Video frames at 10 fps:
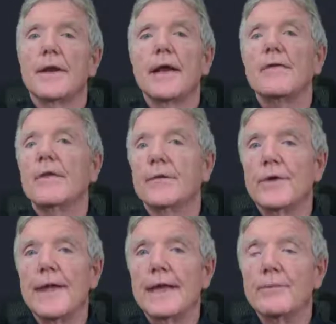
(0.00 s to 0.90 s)
and everything
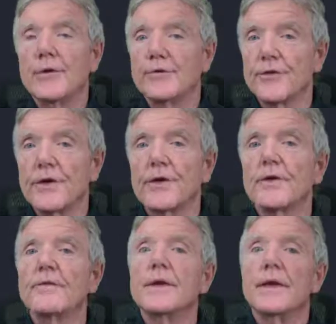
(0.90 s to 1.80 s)
we had
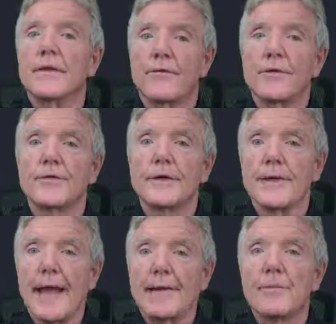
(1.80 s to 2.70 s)
preserved, the few things
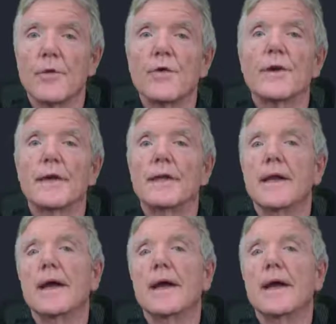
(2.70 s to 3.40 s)
that hadn't broken,